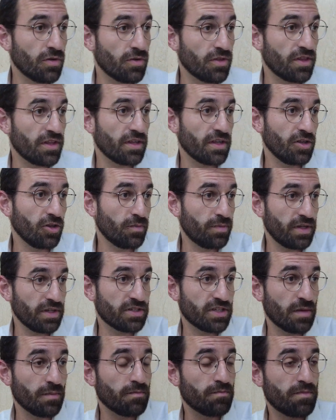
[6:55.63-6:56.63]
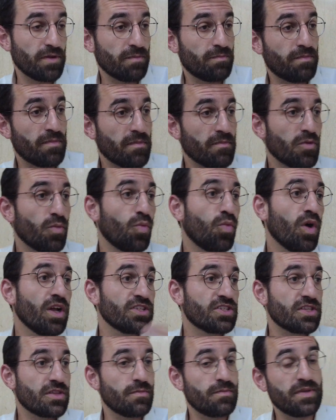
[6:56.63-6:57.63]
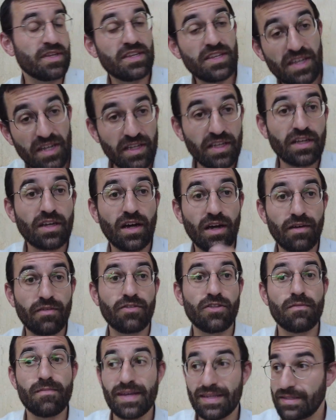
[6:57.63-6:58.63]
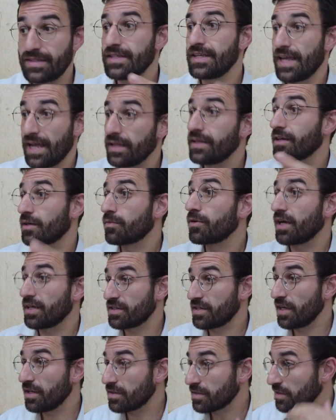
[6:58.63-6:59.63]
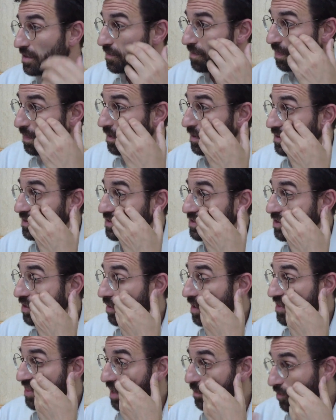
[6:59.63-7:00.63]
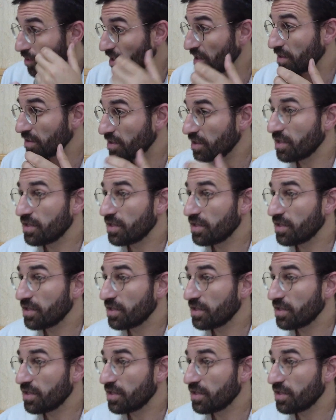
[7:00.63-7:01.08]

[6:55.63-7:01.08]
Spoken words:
it'll be once the beginning of the messianic process. So at that point,